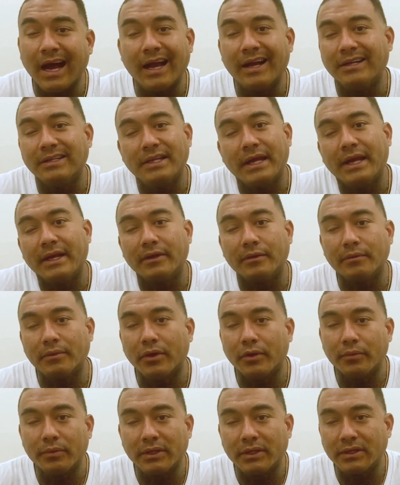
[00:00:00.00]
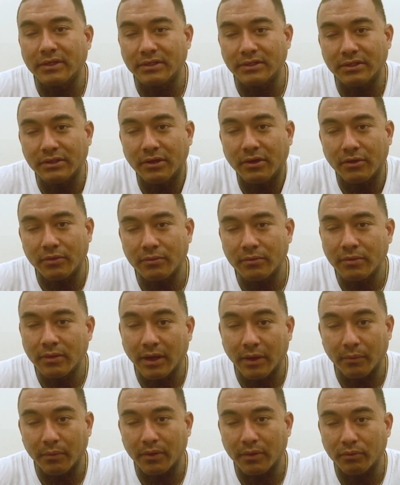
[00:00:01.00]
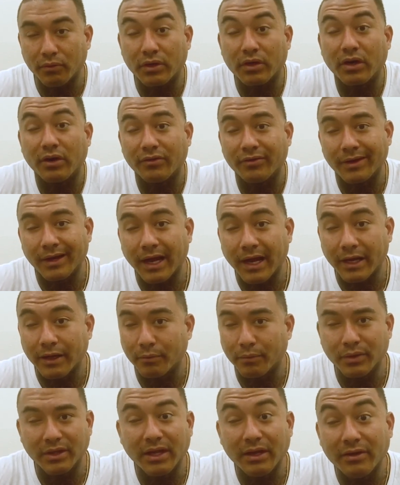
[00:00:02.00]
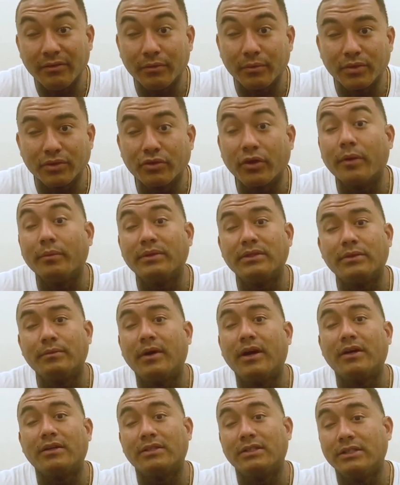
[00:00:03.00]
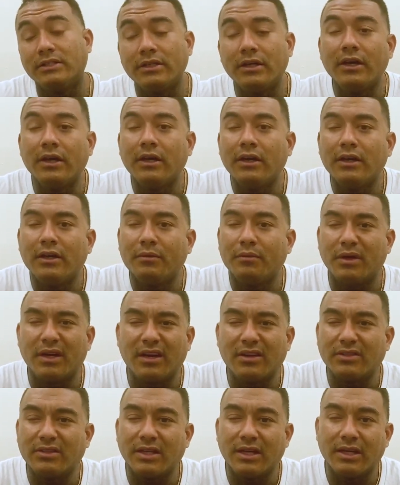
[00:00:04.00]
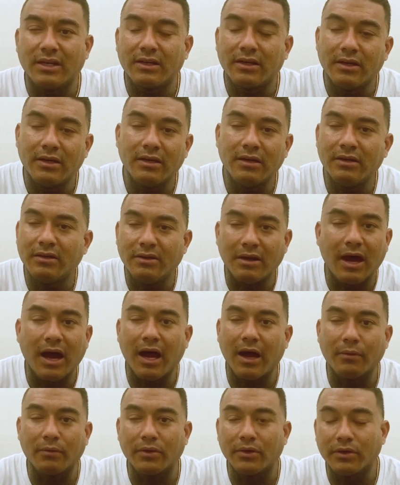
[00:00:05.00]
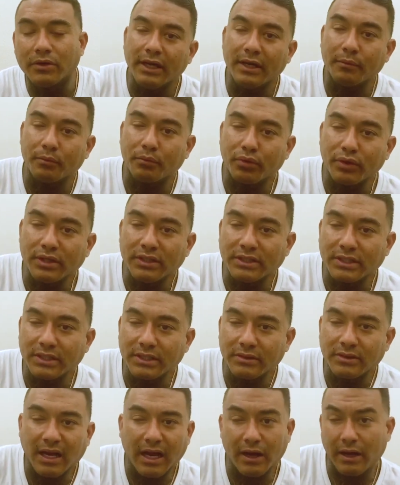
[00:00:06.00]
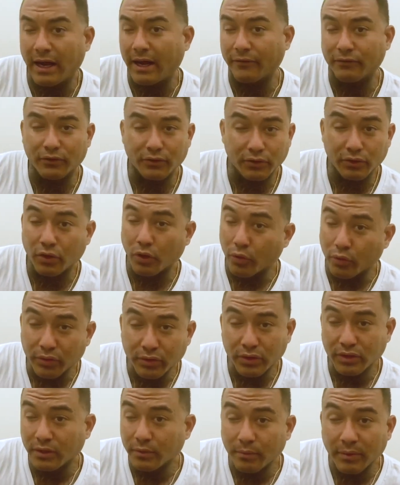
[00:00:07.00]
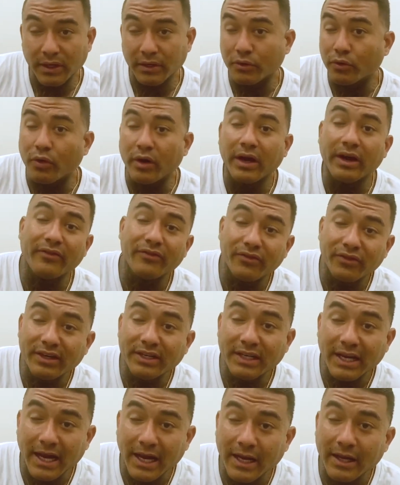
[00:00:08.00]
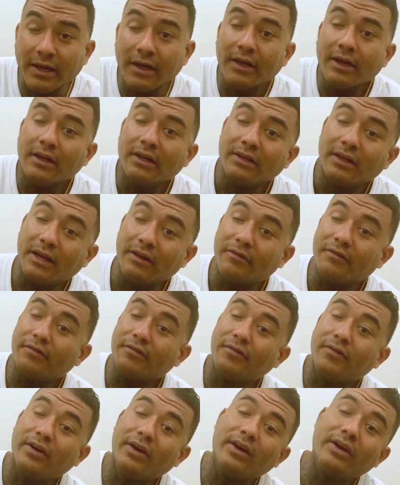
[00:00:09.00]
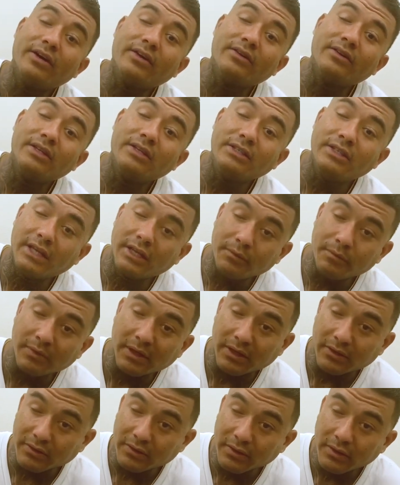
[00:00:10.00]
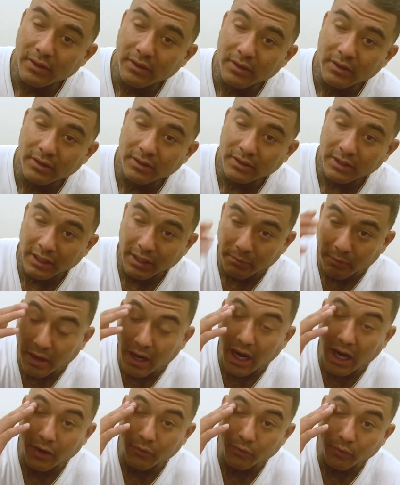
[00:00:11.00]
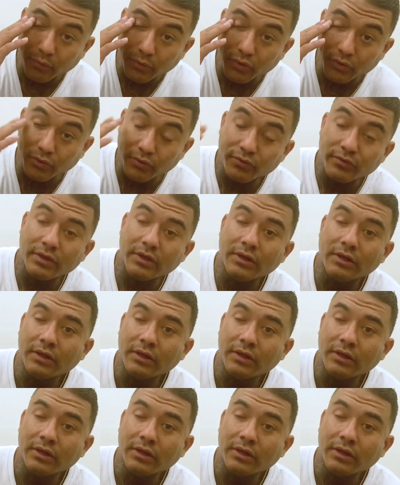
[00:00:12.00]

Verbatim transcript: I didn't take them though because you know I'm a recovering addict. But they even prescribed me some oxys. But I was like, nah, I'm good. In prison, after going to the medical every day, they finally take me out to get my eye removed.